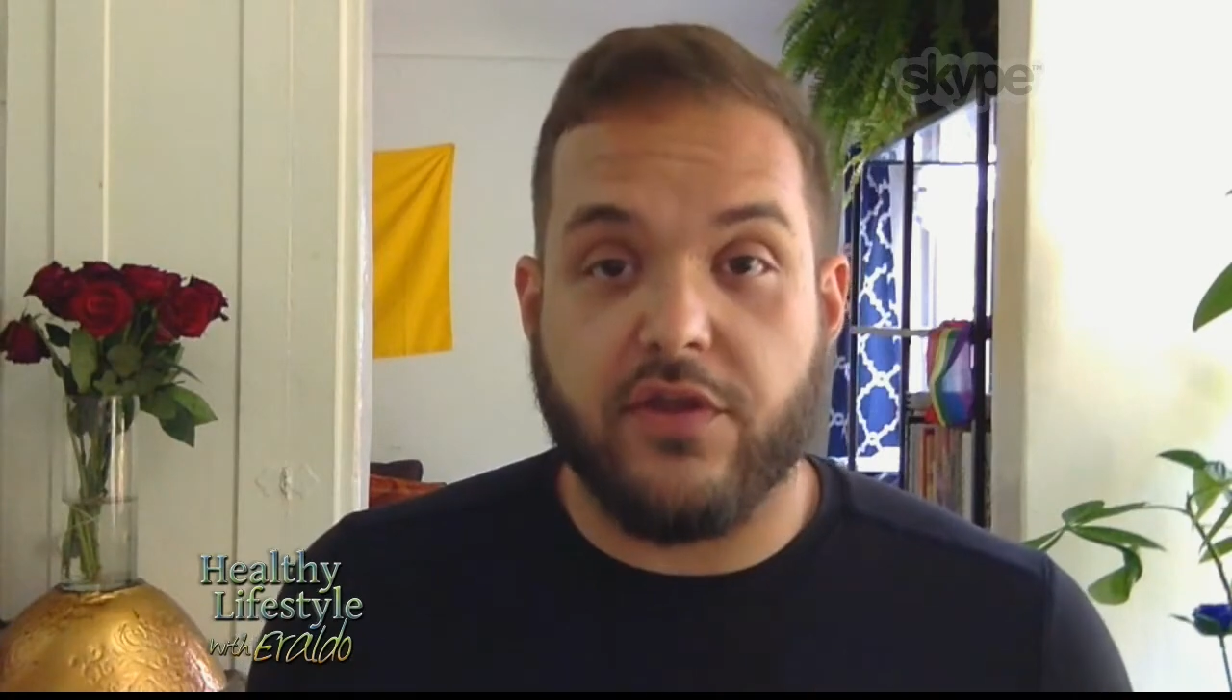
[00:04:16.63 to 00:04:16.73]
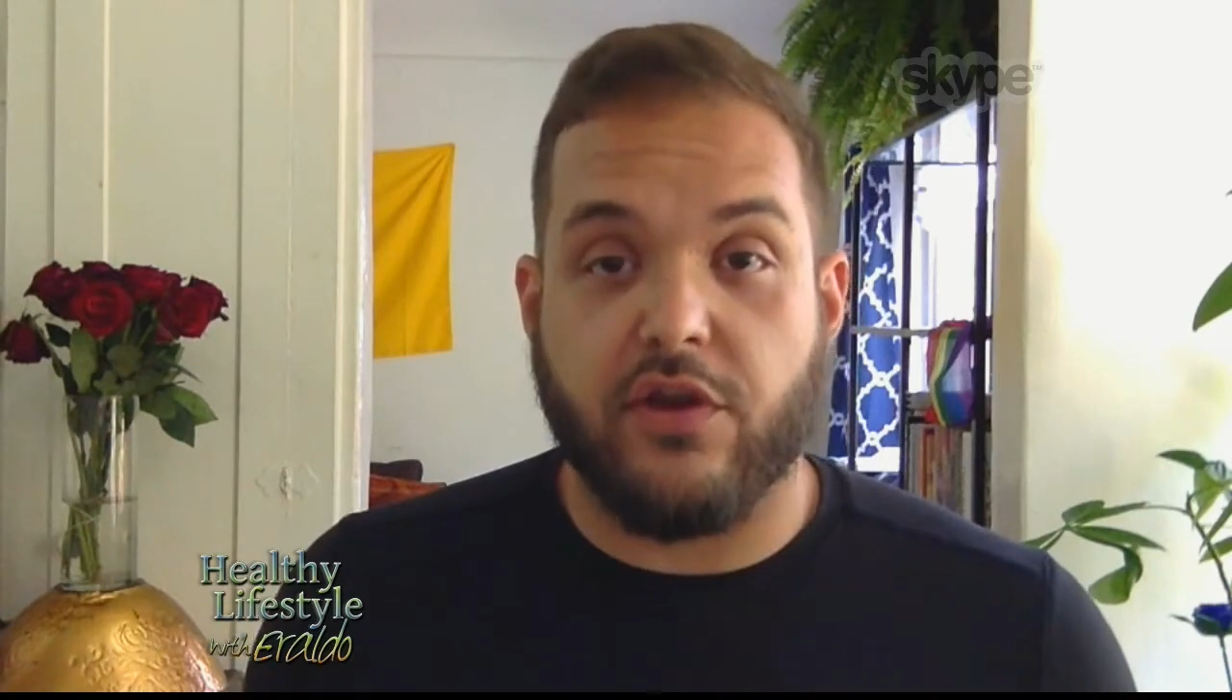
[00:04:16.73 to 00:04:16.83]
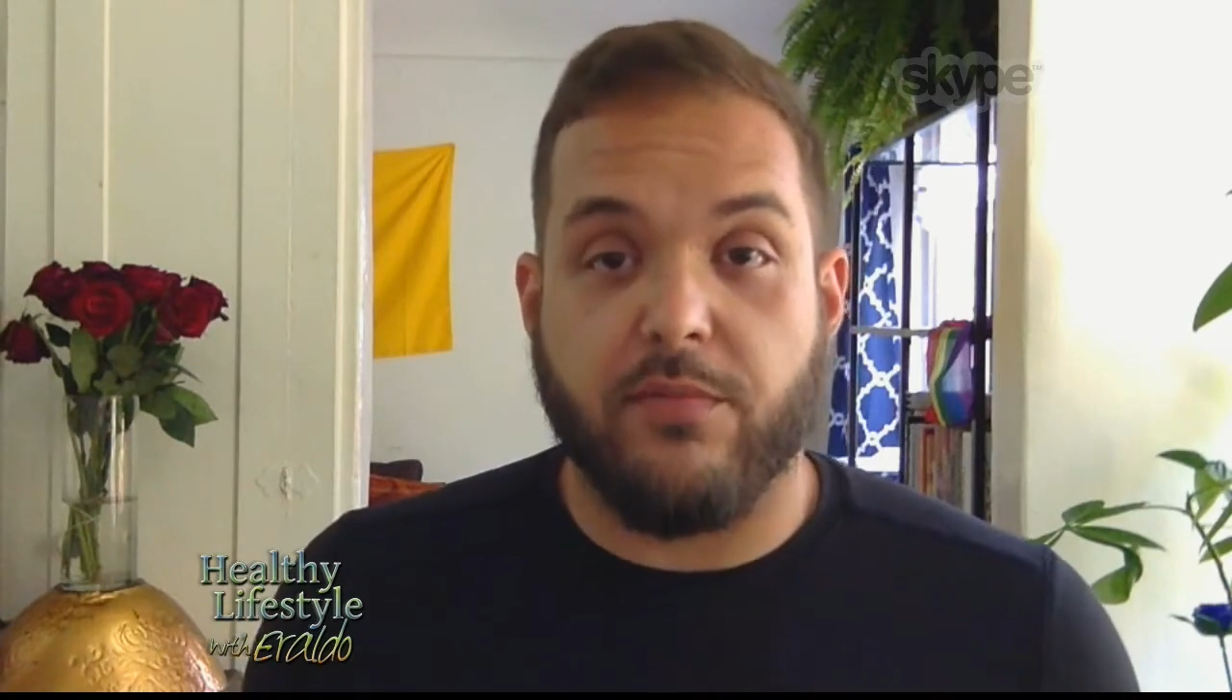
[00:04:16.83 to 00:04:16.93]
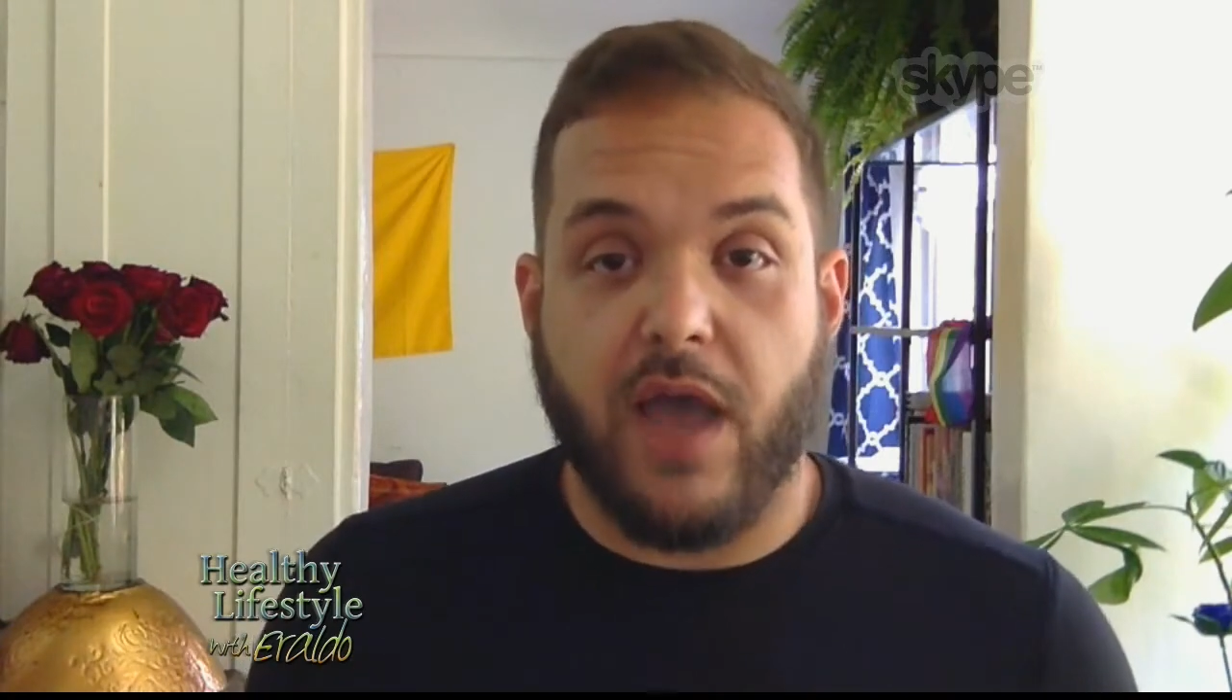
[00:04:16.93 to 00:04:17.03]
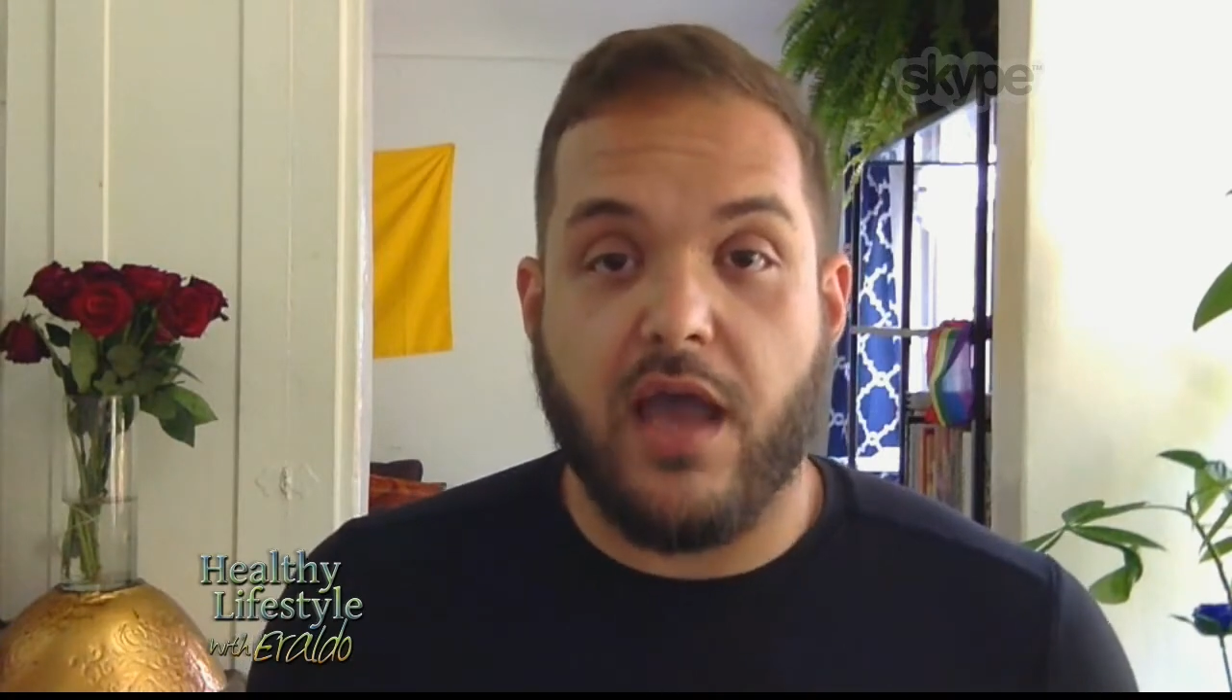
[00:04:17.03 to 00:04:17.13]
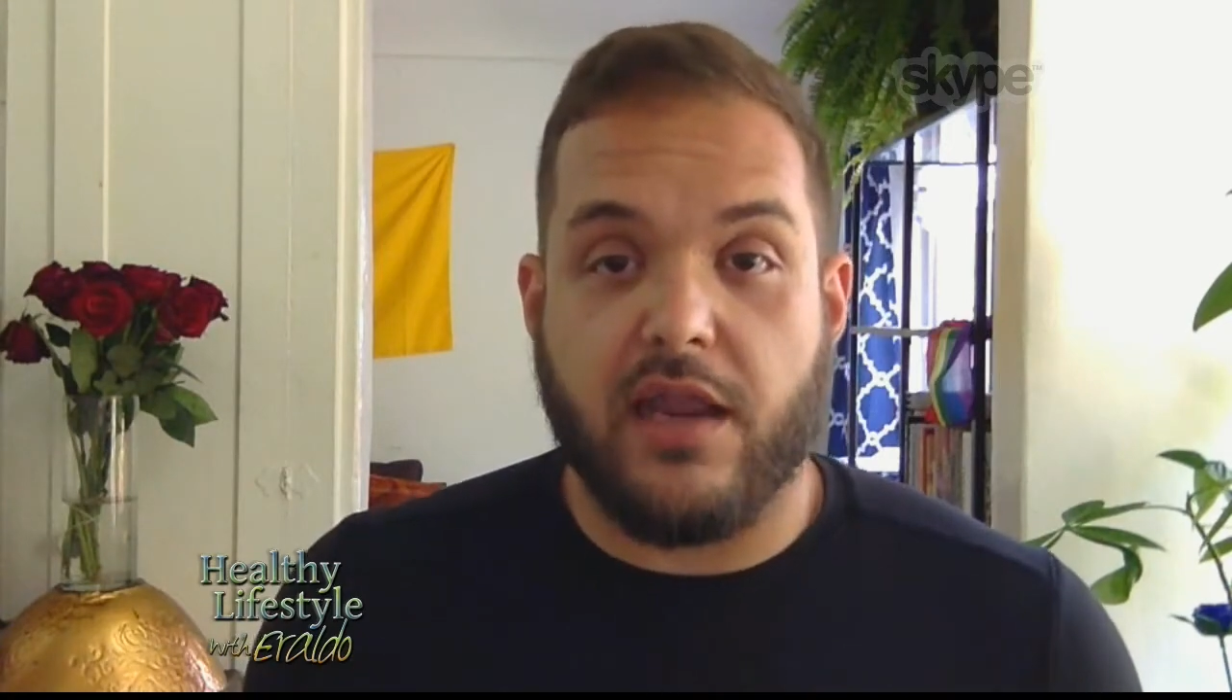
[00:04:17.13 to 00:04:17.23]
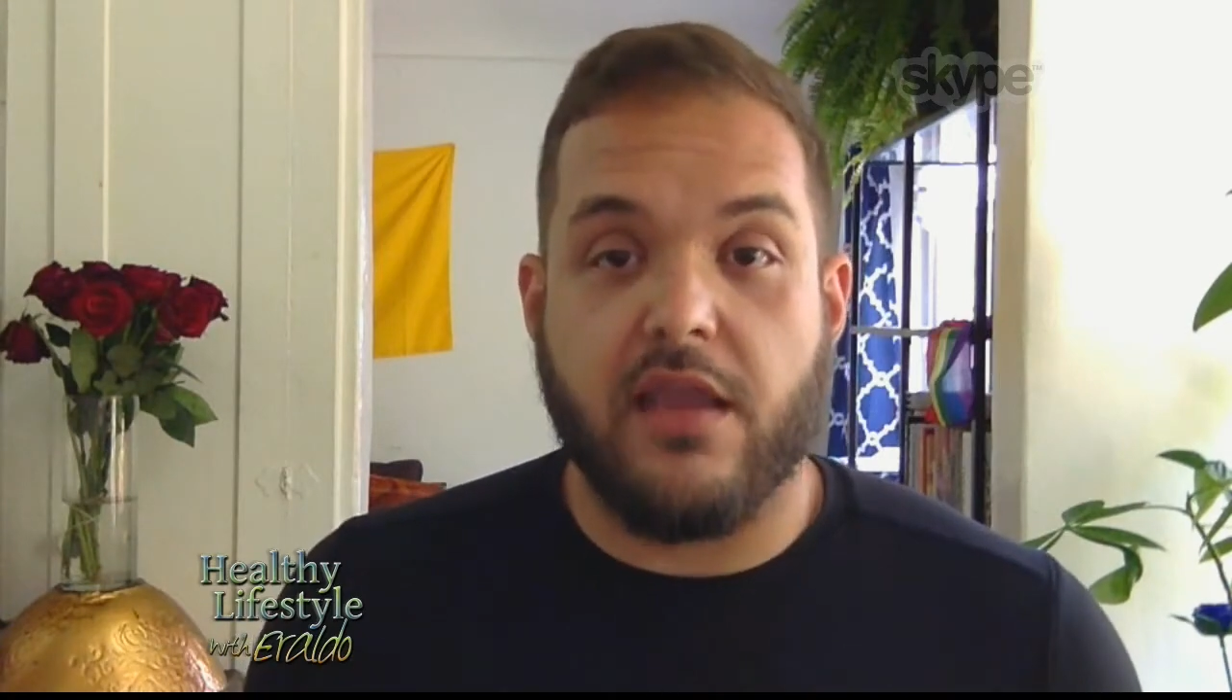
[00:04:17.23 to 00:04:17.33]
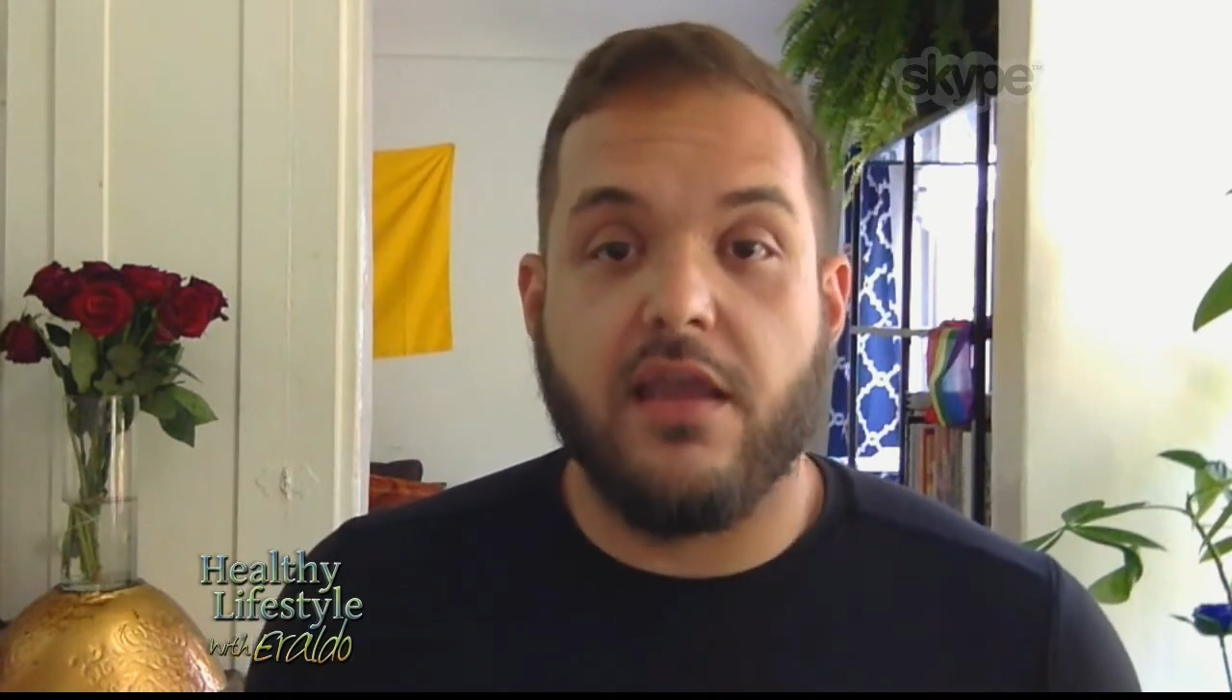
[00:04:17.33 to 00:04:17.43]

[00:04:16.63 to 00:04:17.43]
and your body,